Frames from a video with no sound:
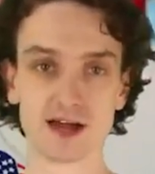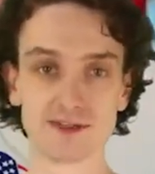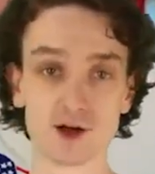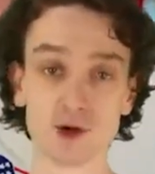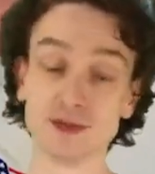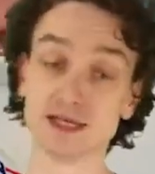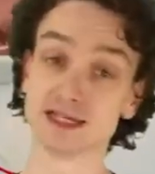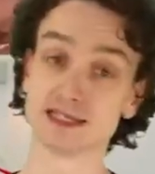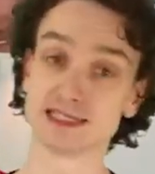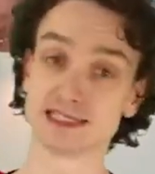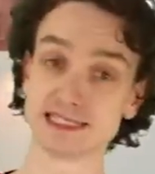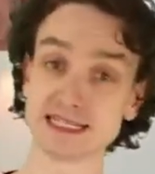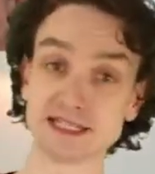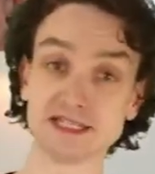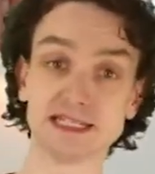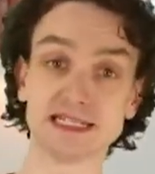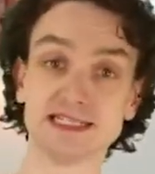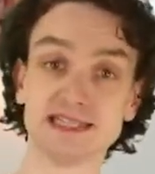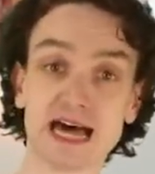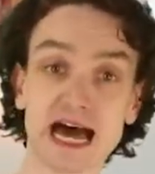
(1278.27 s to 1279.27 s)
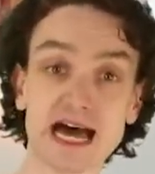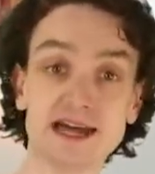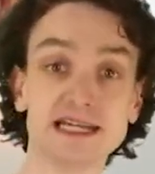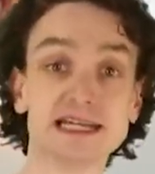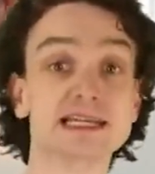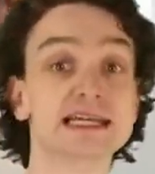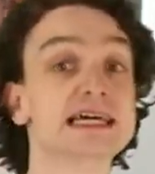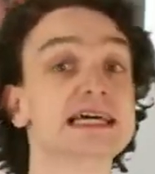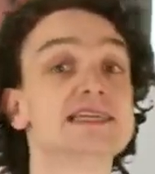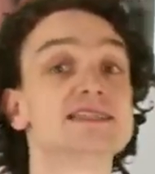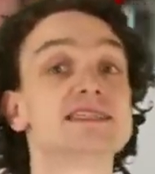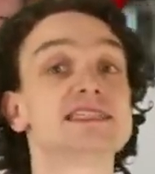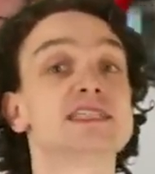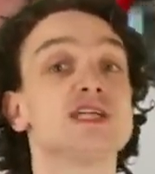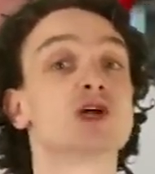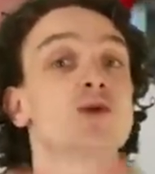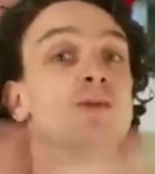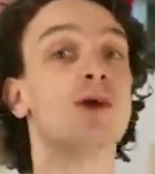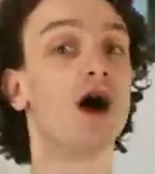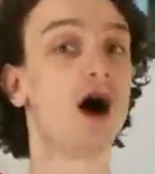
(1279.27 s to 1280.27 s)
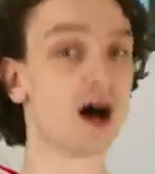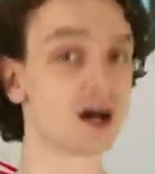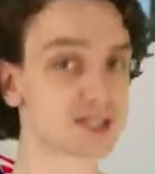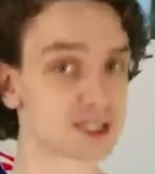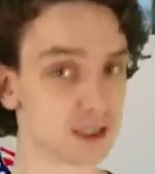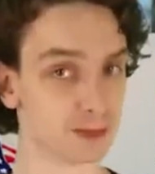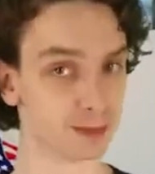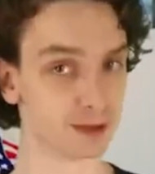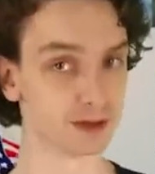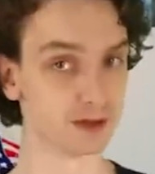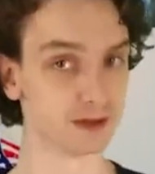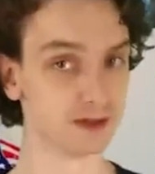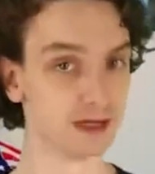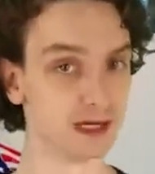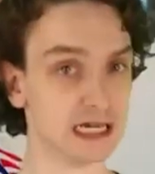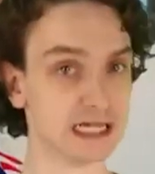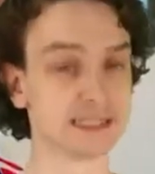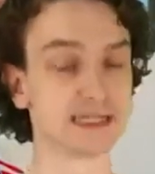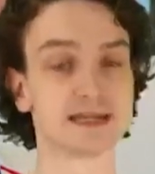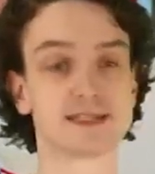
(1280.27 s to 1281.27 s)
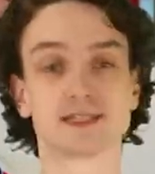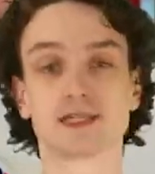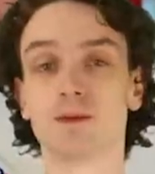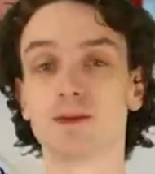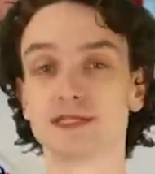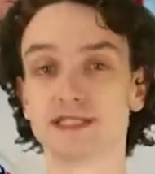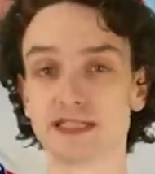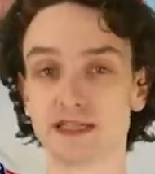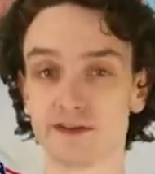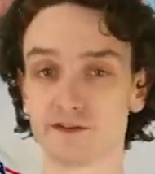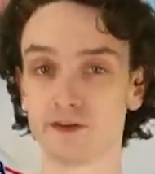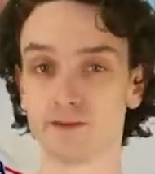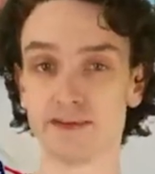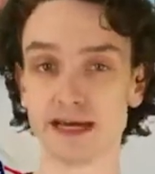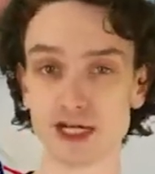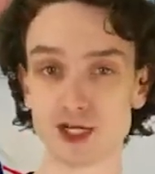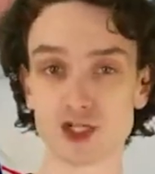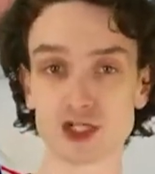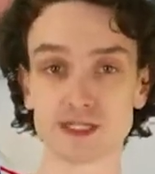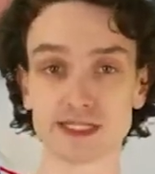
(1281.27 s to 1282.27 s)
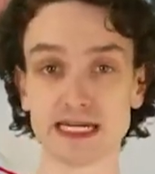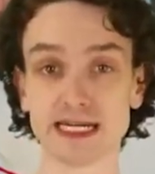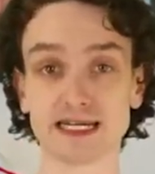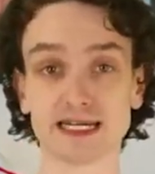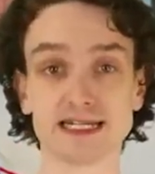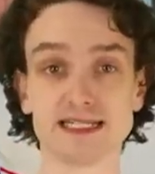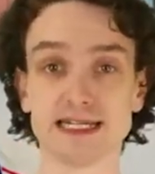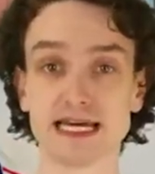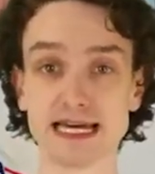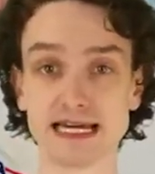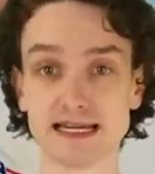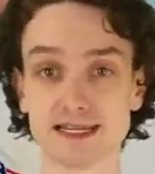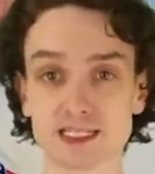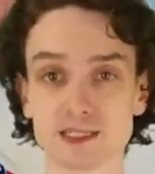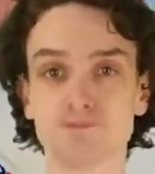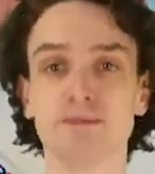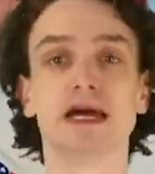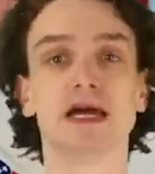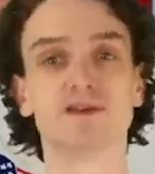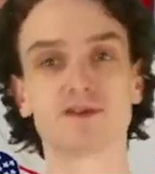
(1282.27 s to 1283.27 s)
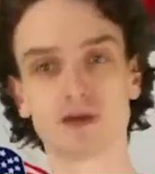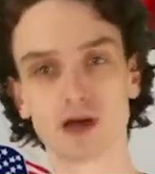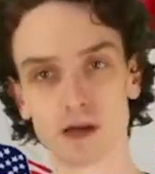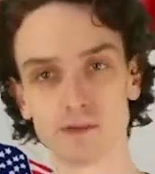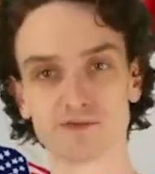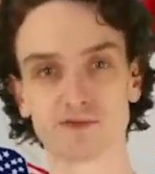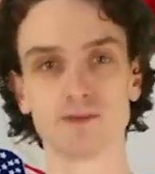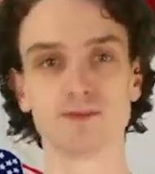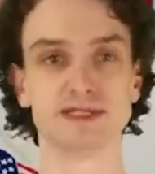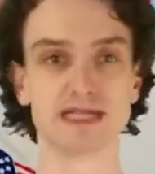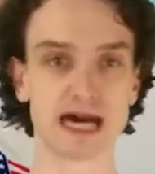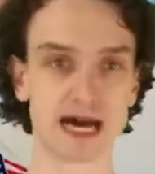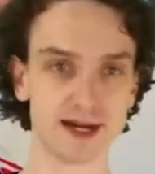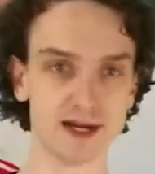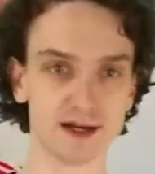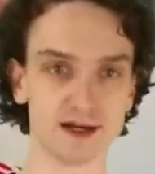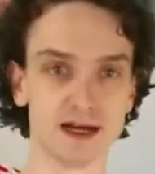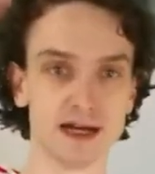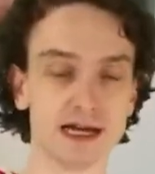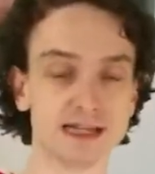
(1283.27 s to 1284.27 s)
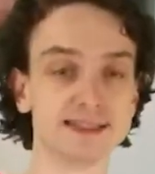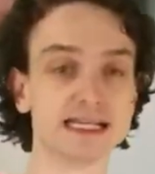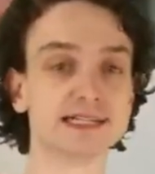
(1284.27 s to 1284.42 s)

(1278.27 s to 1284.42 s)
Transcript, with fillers: Although he conceded that it is still possible that some of the information that it contains may have come from data